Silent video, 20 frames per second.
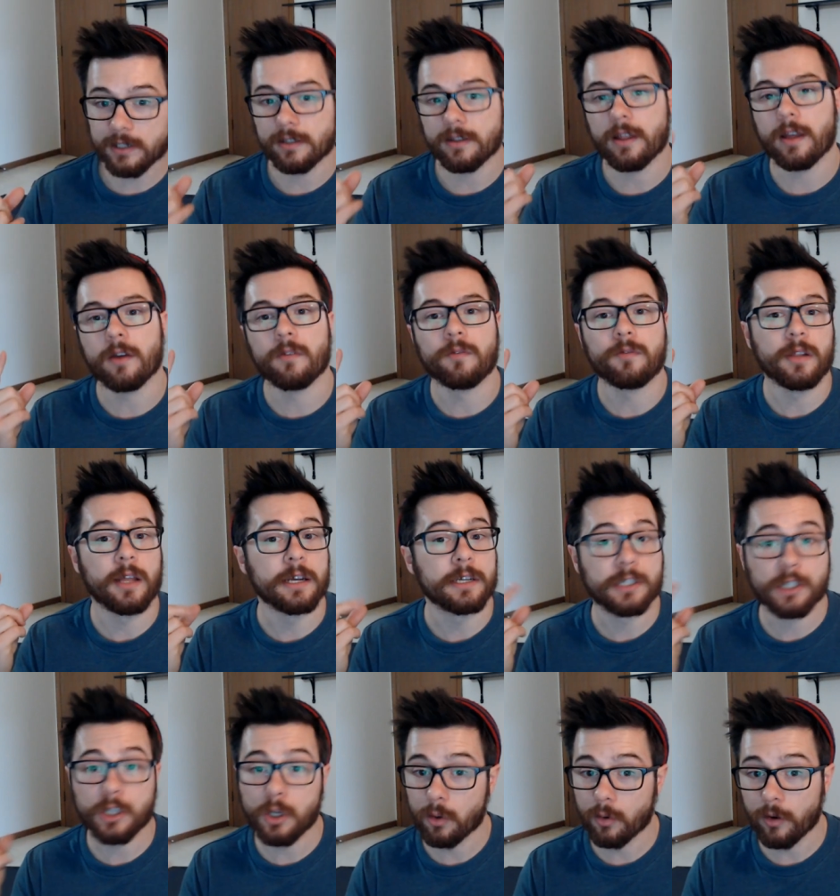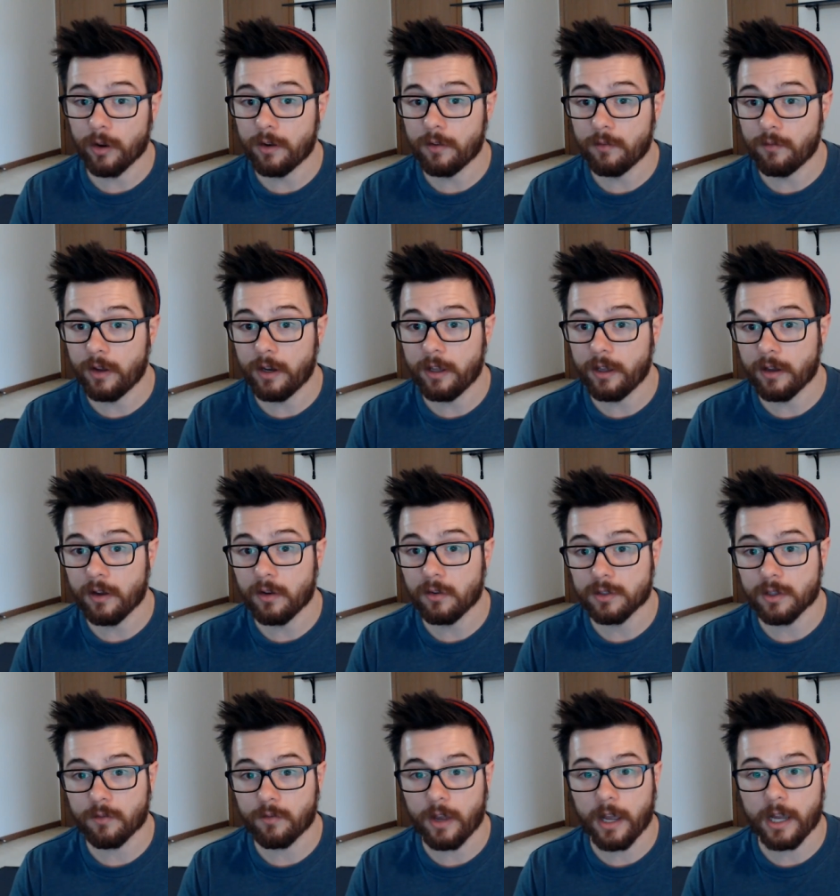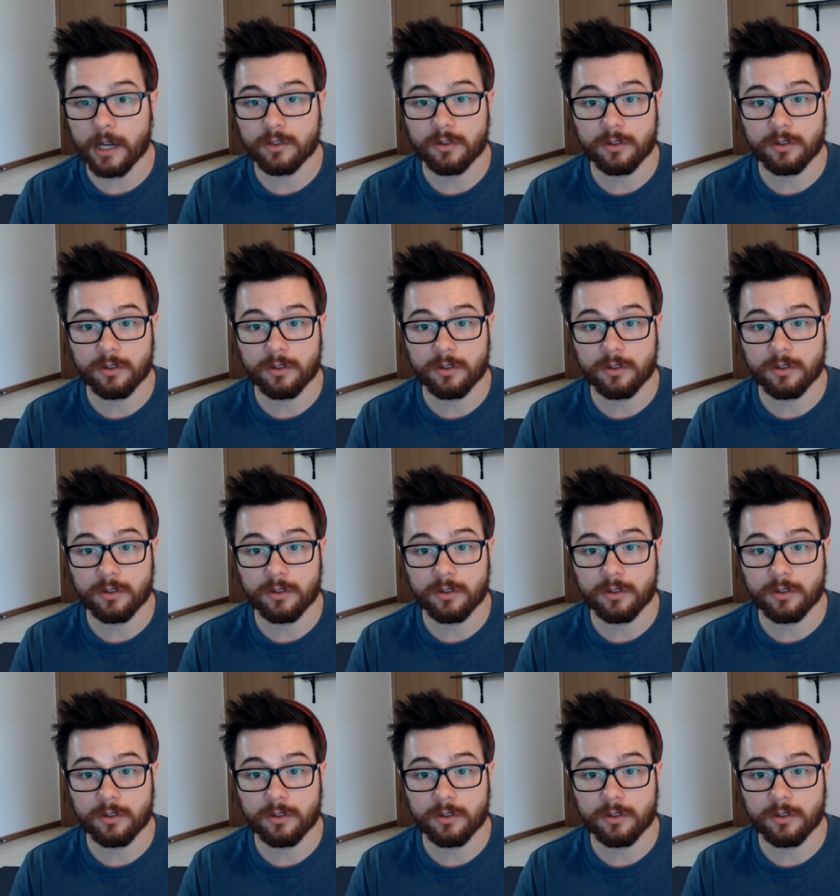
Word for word: They have like touring videos of actual